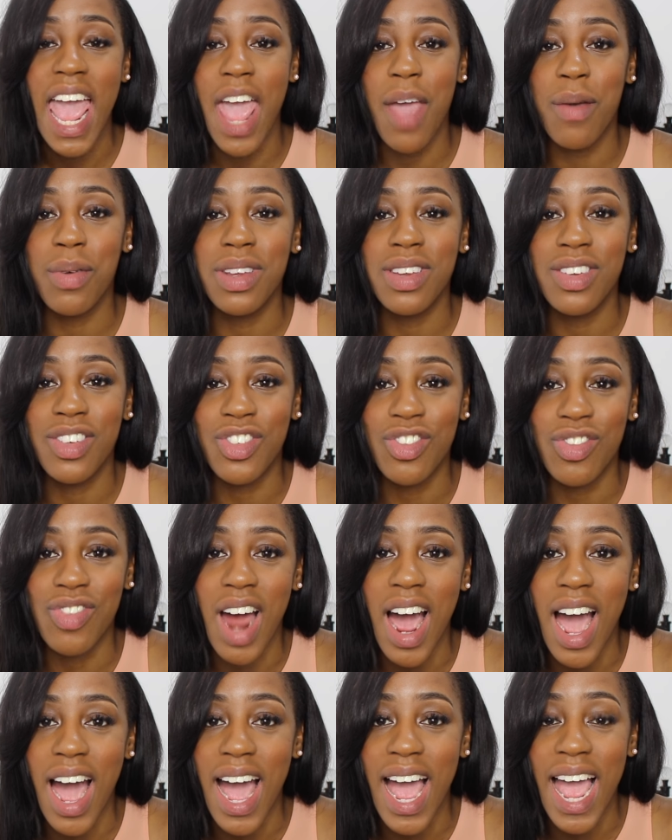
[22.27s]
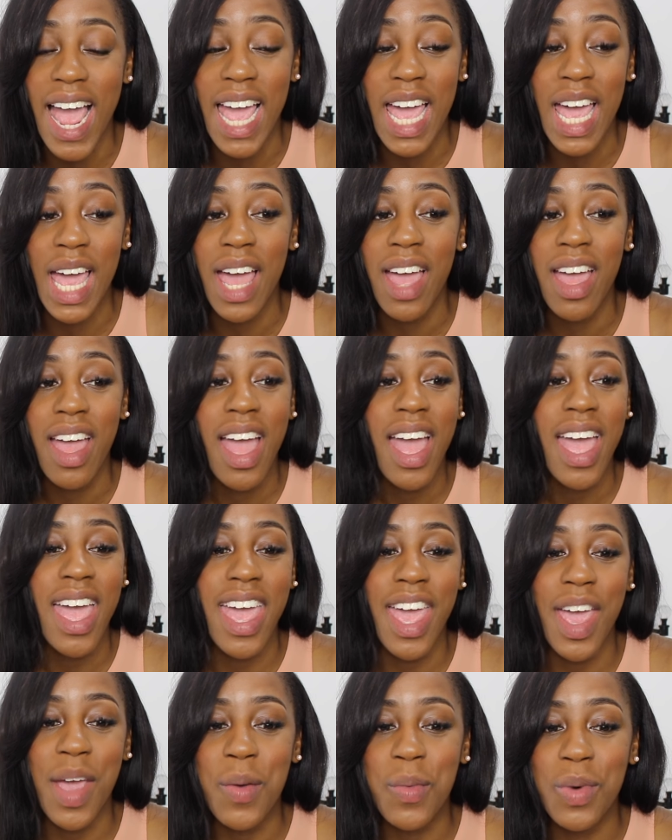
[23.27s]
It was dry,
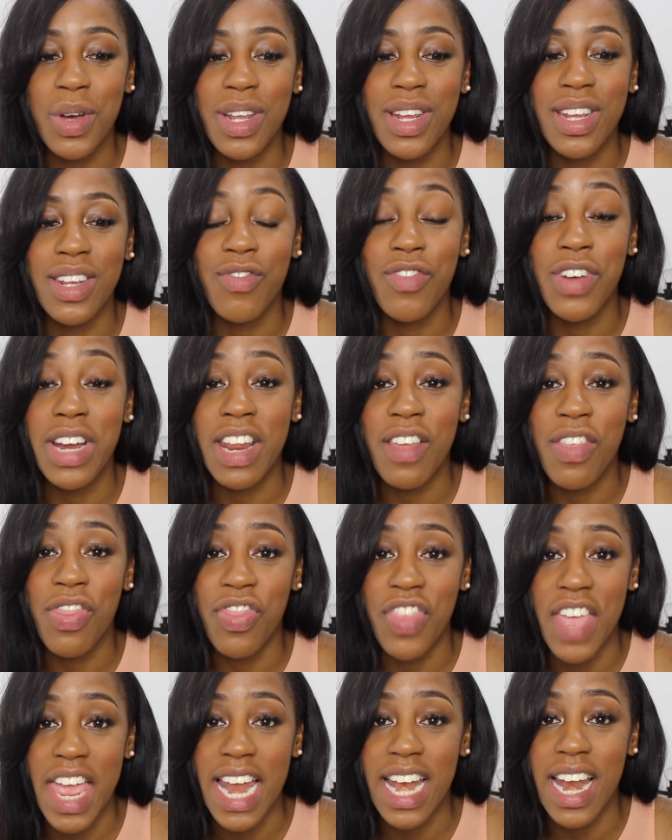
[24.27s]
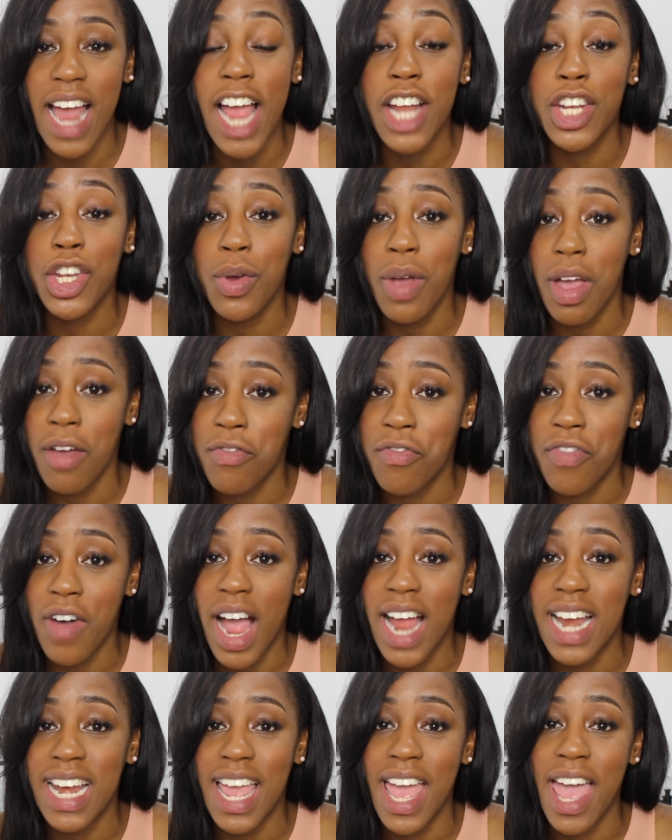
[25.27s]
it was really thin. I do have
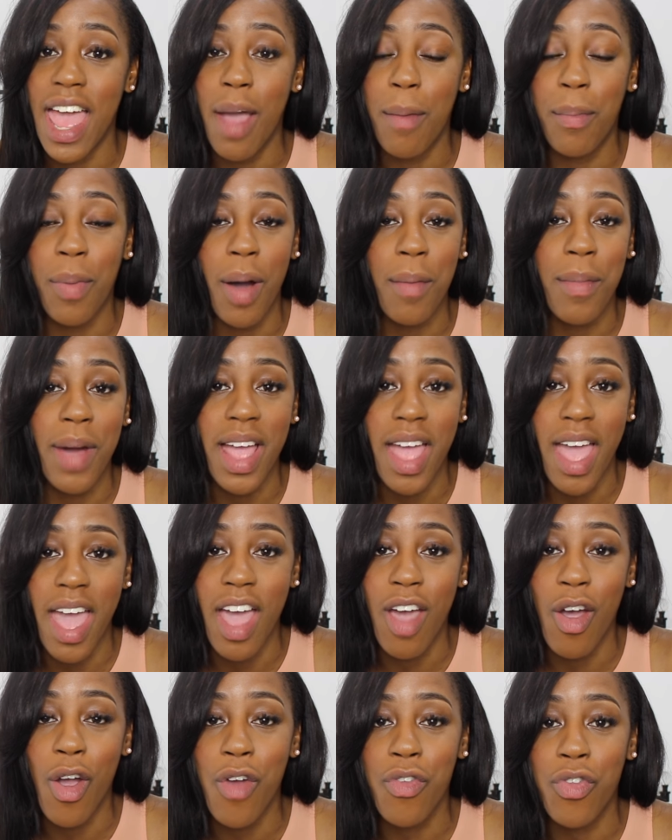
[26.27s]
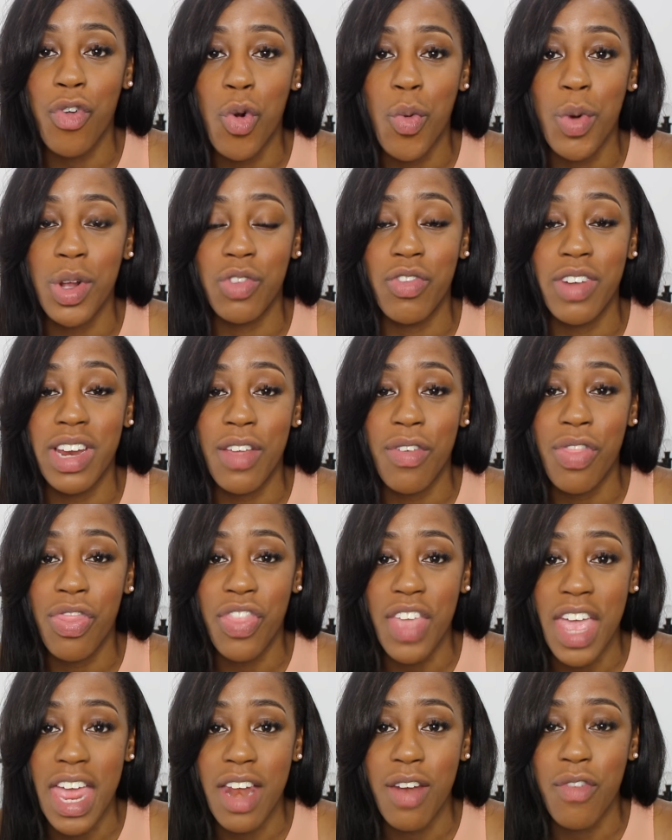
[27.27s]
fine hair, but my hair overall was really
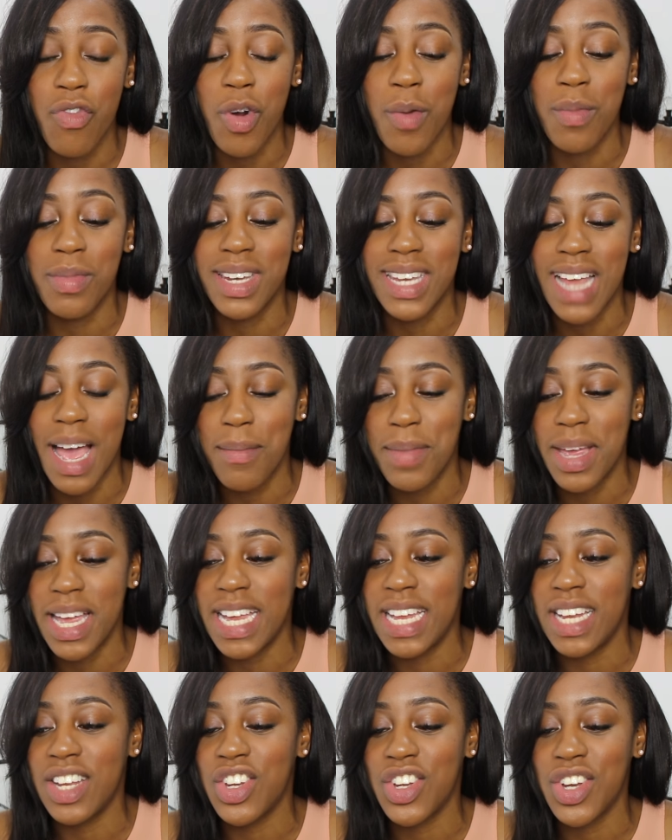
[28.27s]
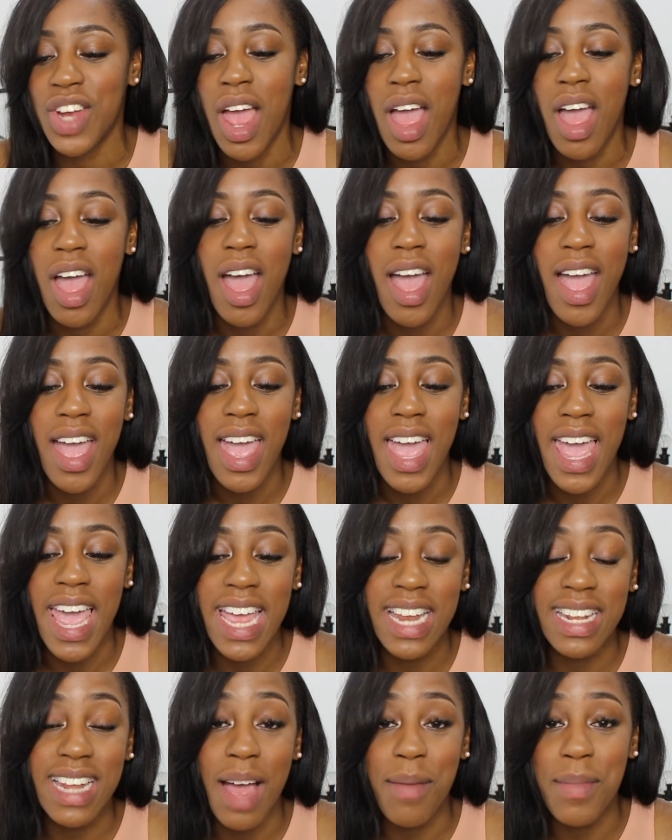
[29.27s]
thin from damage,
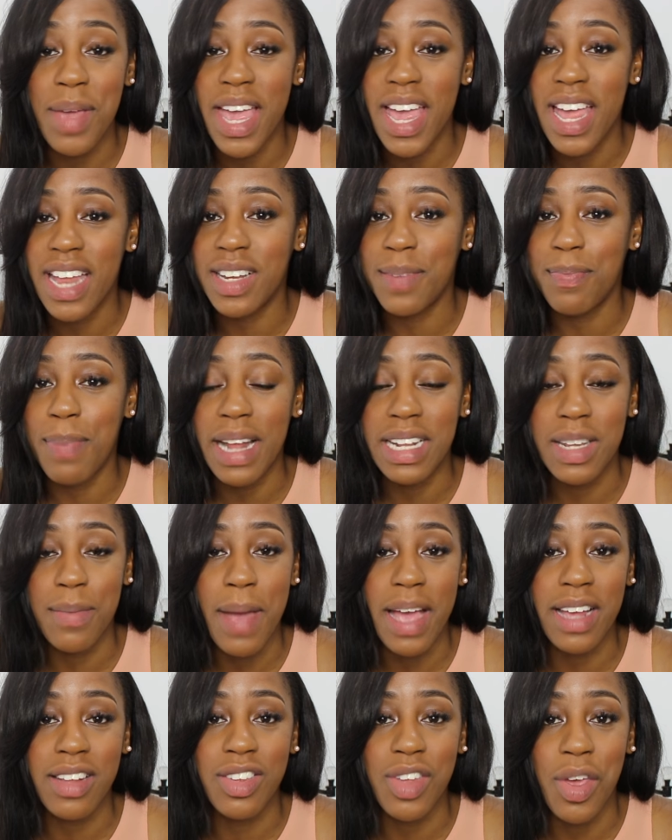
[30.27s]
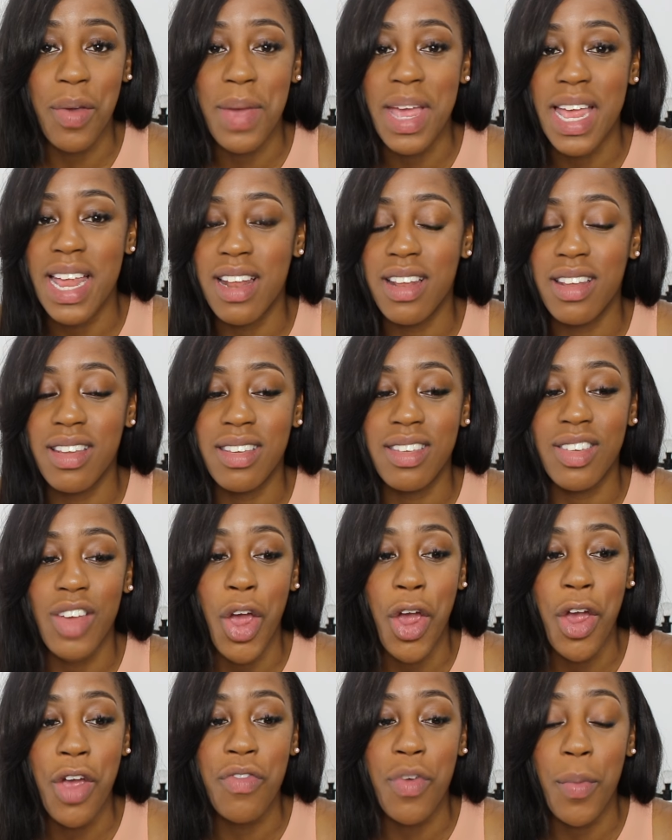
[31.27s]
heat damage, back-to-back sew-ins,
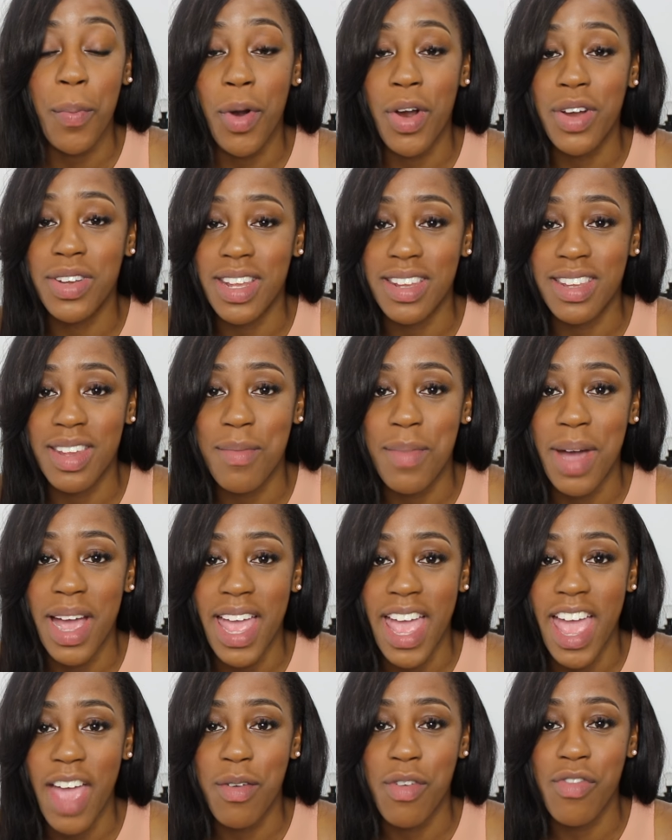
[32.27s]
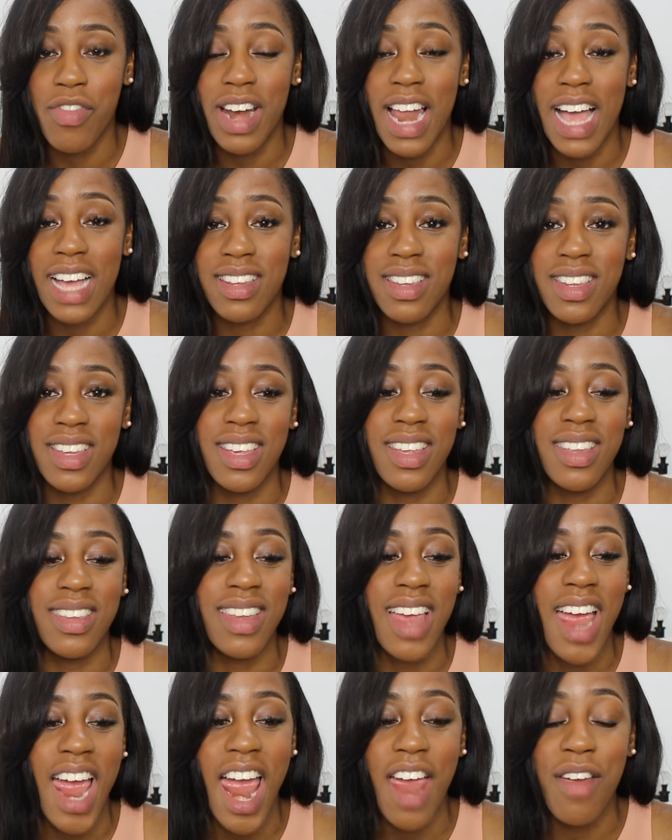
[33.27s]
over-processing my hair with
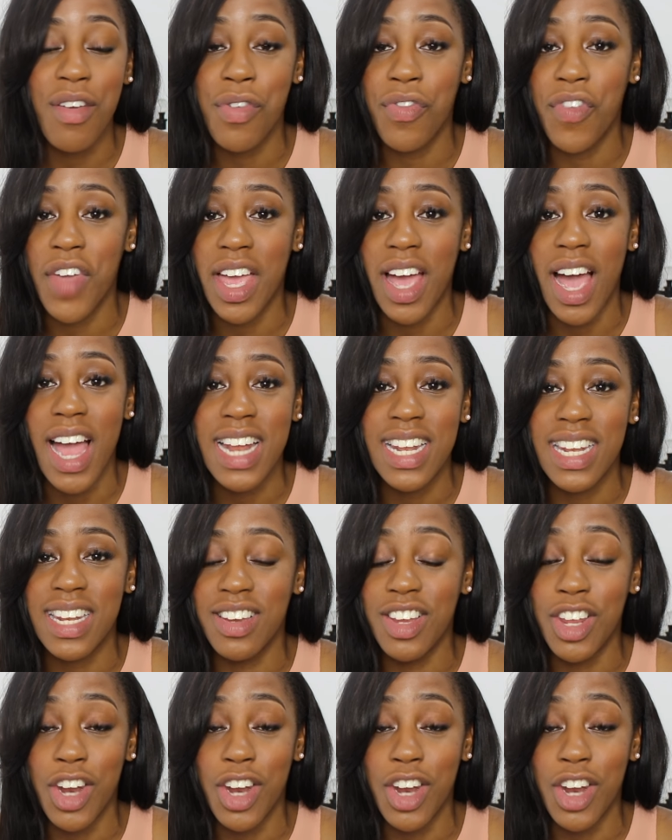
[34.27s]
relaxers, everything I